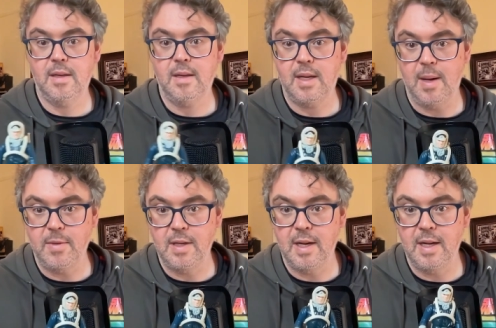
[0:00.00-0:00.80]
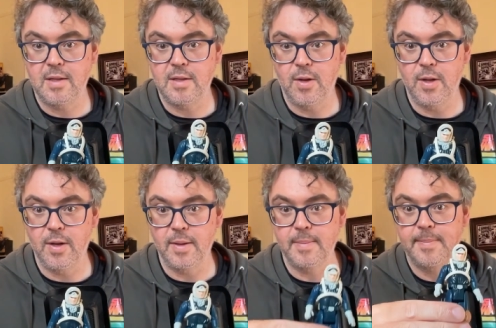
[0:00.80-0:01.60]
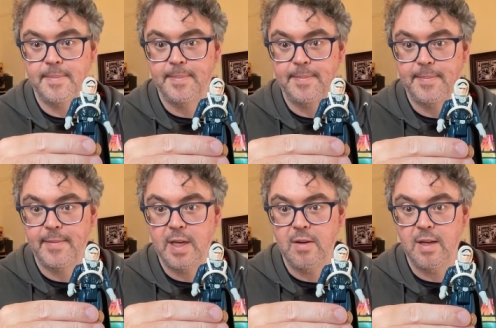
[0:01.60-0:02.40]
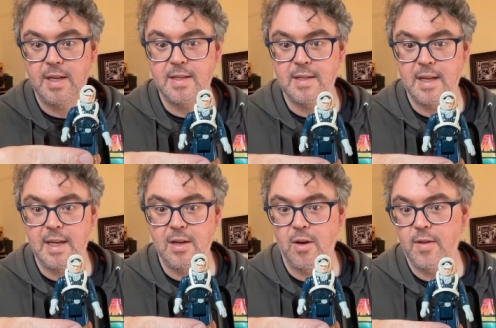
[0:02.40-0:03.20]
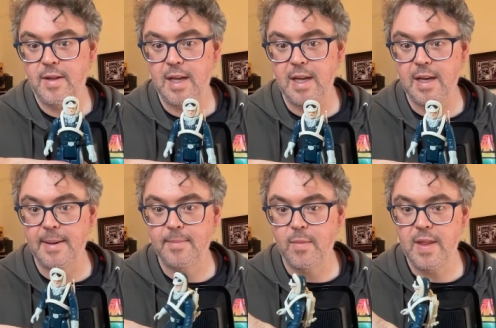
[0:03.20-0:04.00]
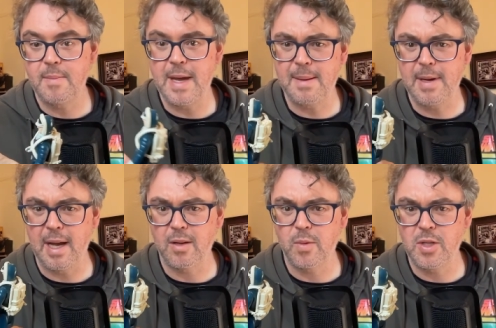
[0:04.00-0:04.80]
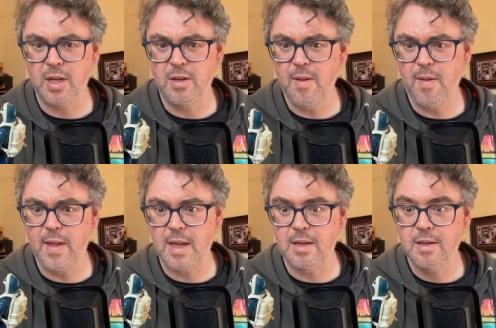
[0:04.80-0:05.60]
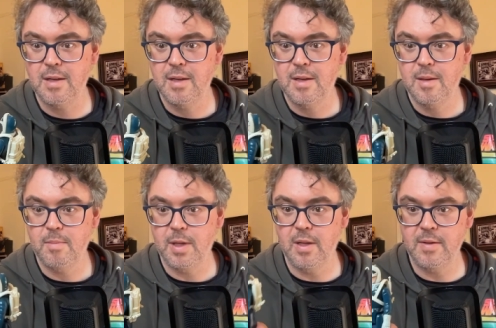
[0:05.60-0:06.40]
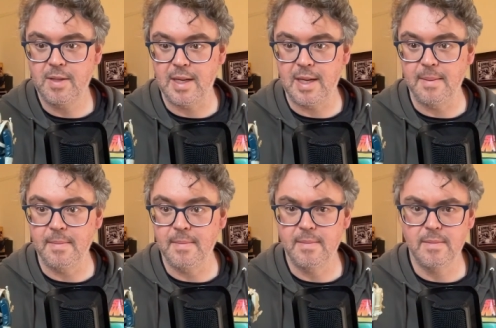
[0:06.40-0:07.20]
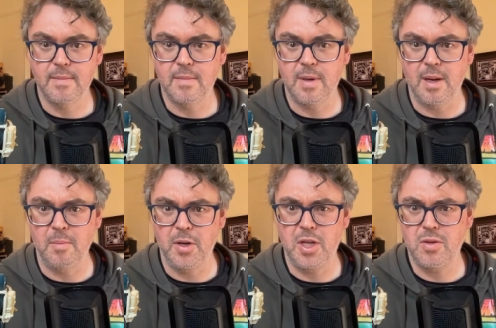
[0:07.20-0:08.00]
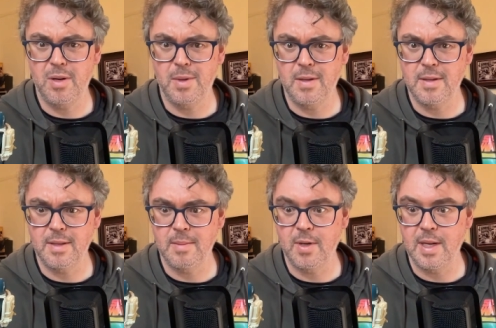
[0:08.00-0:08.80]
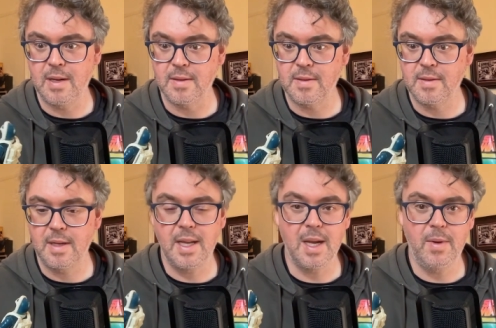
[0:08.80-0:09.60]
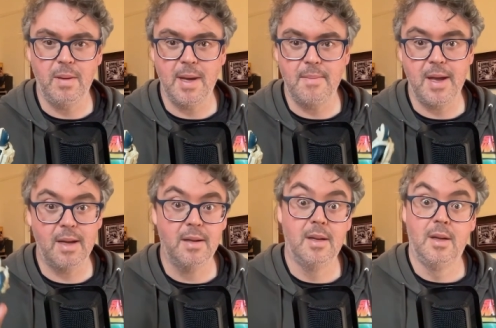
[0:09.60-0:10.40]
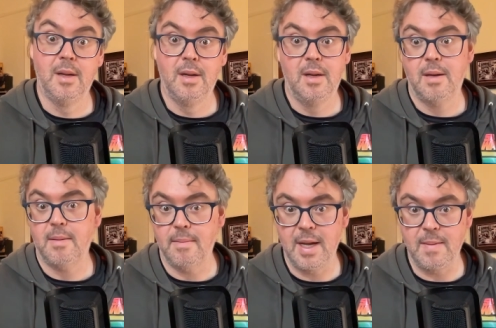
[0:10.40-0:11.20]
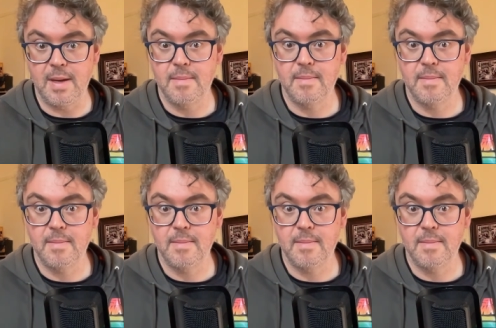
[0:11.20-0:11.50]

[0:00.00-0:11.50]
Captain Han Solo. Here he is in Hoth gear with a backpack, which I don't think belongs to him. I'm pretty sure it belongs to somebody else. Did he come with a backpack? Maybe.